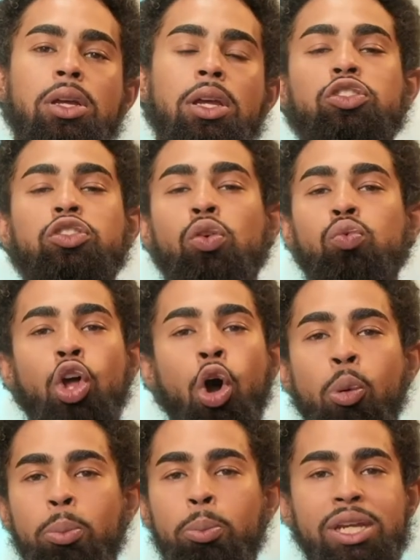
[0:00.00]
So
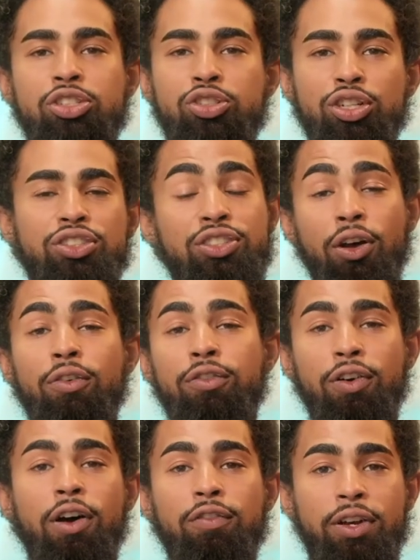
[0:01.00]
don't beat yourself
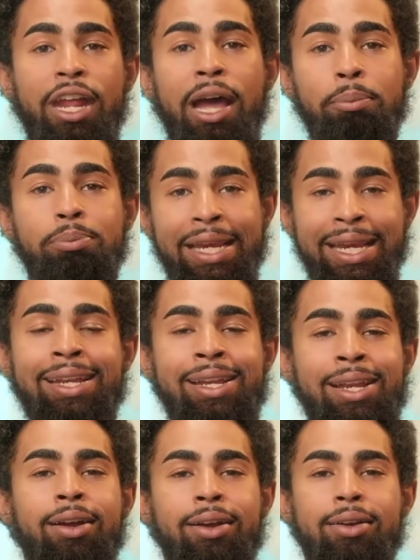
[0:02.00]
up for not being
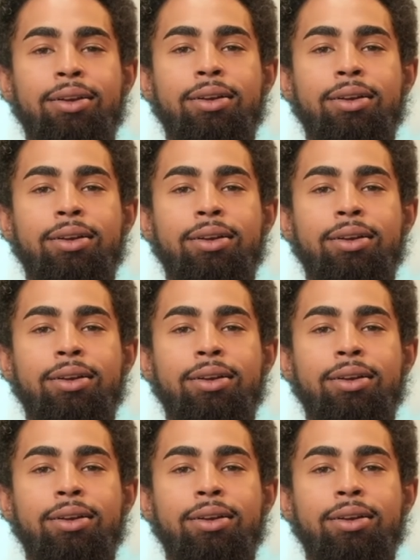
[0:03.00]
there